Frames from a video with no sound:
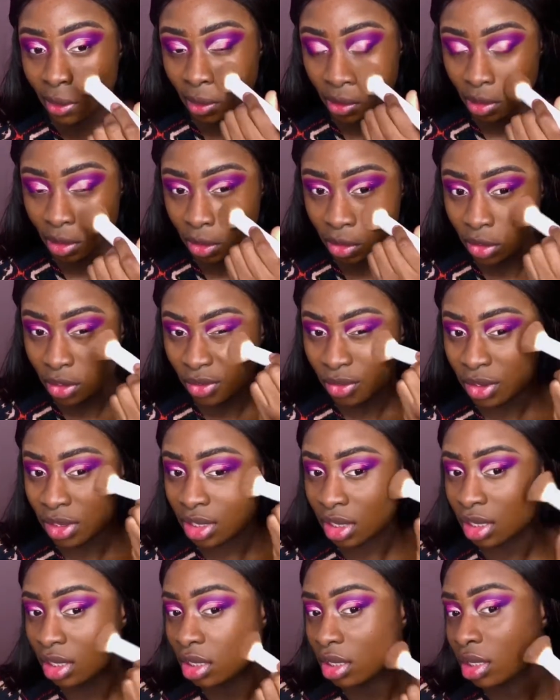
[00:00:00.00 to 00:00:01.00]

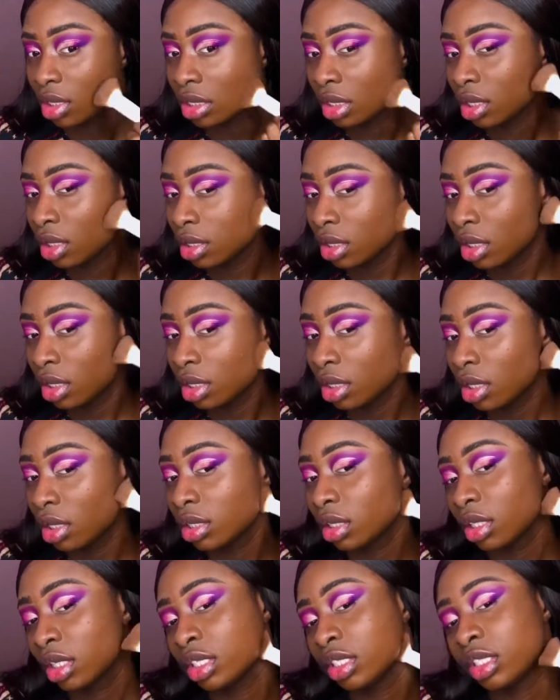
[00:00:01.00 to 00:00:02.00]
using
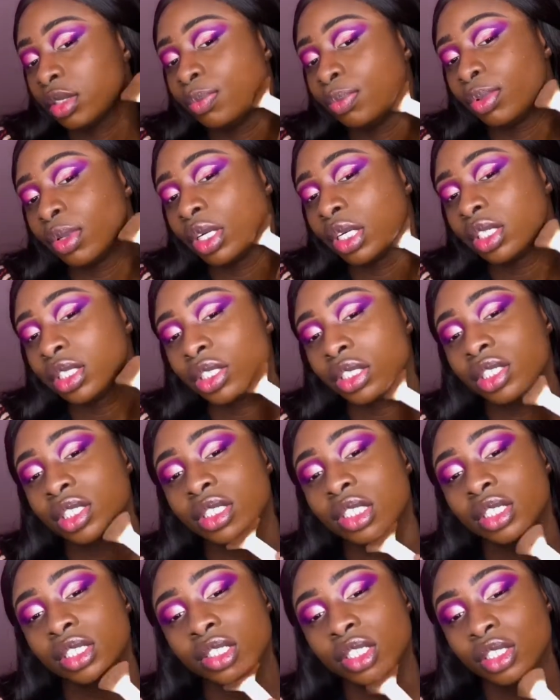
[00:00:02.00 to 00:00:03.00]
these
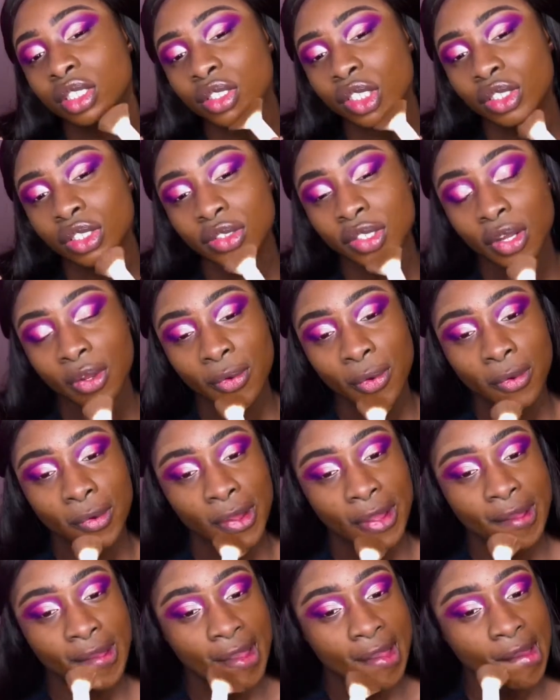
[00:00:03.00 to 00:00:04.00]
brushes, it's just so
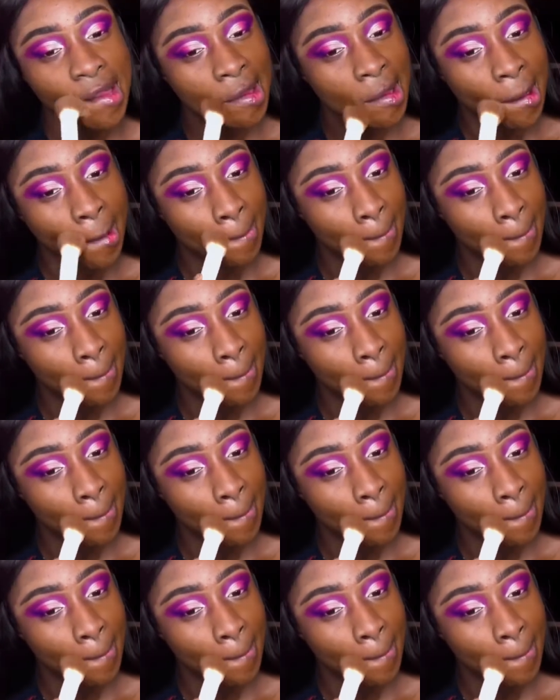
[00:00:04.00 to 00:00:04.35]
good.